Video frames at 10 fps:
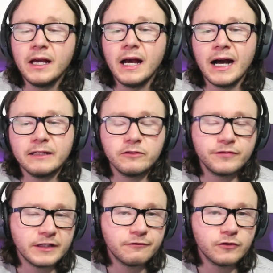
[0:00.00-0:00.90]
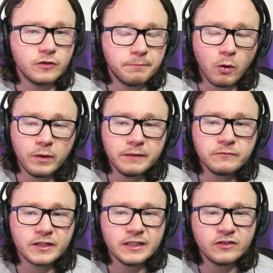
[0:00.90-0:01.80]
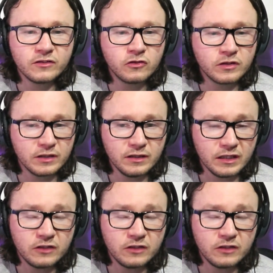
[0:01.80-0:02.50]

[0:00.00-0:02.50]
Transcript: And he's flicking through the poems. And he